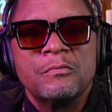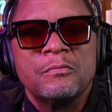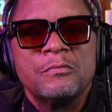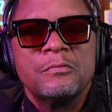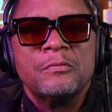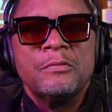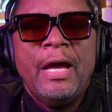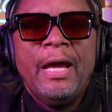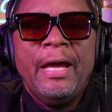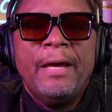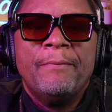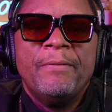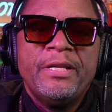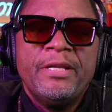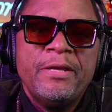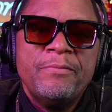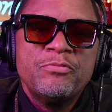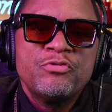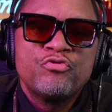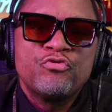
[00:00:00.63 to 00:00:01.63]
Hi, my
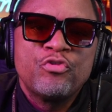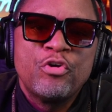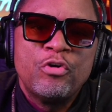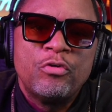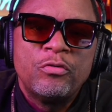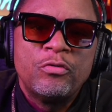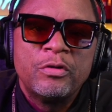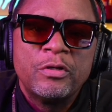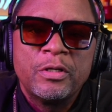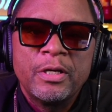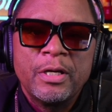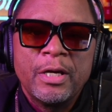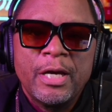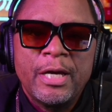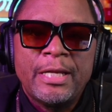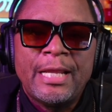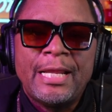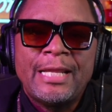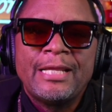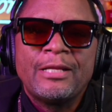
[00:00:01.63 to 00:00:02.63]
name is Drew, and
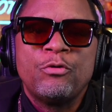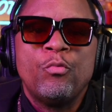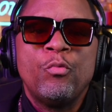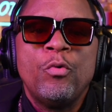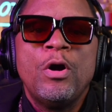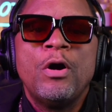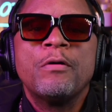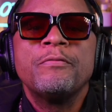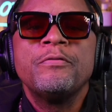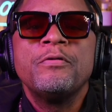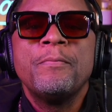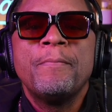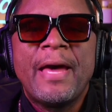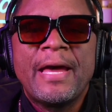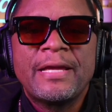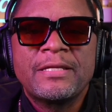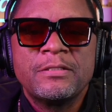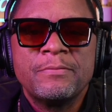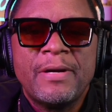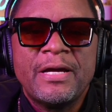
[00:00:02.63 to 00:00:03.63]
I'd like to welcome you back
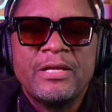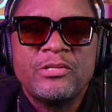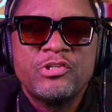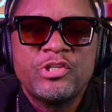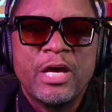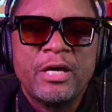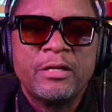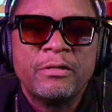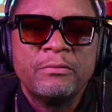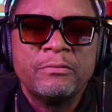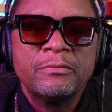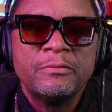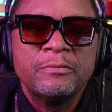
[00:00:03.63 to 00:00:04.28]
to my channel.